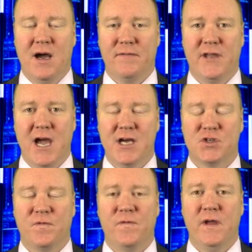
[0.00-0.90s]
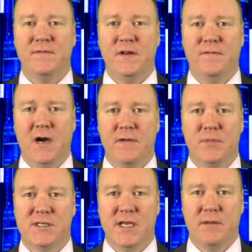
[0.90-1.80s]
I've cashed
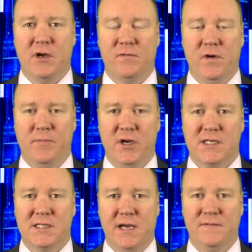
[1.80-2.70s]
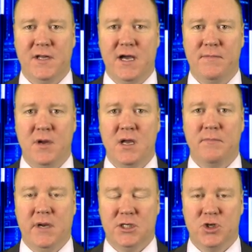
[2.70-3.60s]
55% of my free picks lifetime.
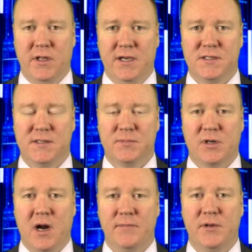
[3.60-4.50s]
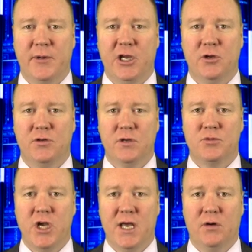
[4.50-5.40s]
Make sure that you subscribe to my YouTube
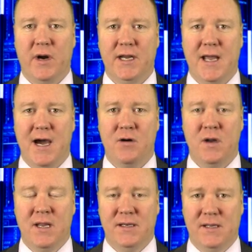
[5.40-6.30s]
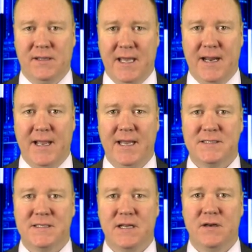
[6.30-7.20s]
channel right now. You'll get an
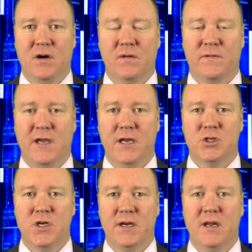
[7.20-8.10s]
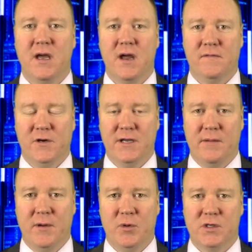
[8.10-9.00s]
instant notification every
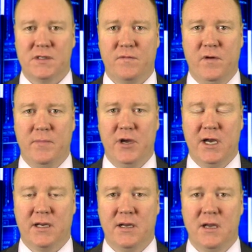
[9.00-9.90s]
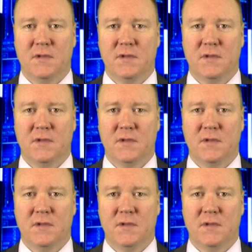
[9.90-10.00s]
time I post a free pick.